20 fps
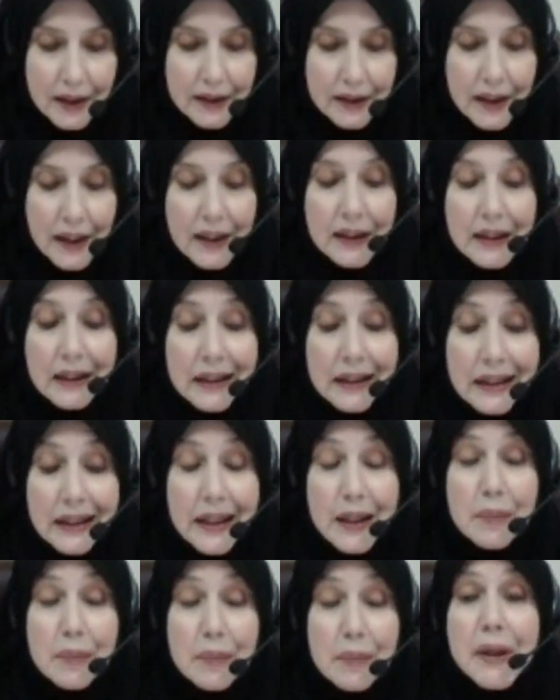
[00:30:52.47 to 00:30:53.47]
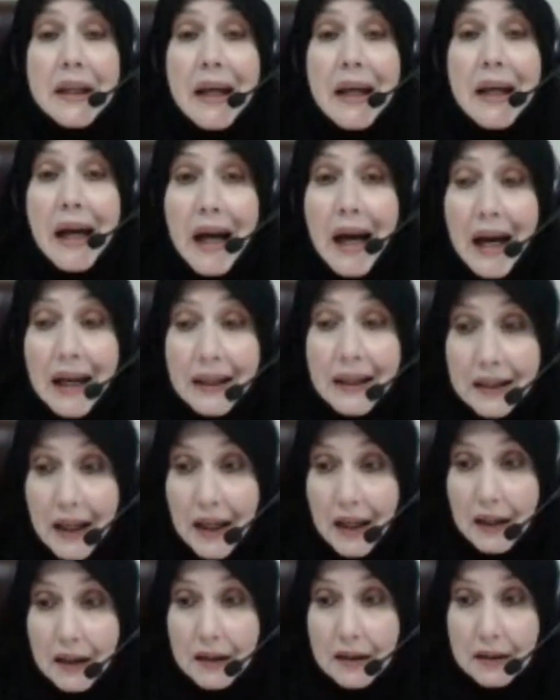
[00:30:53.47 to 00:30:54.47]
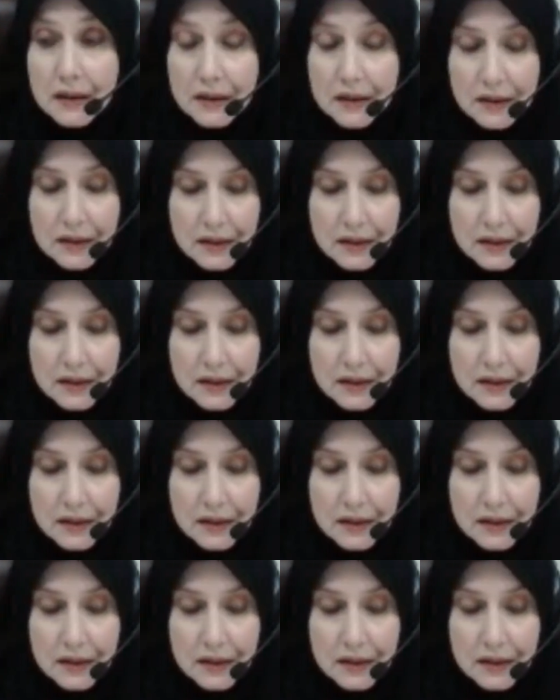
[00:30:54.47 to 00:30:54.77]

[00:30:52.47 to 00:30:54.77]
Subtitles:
And then Ibn Khala.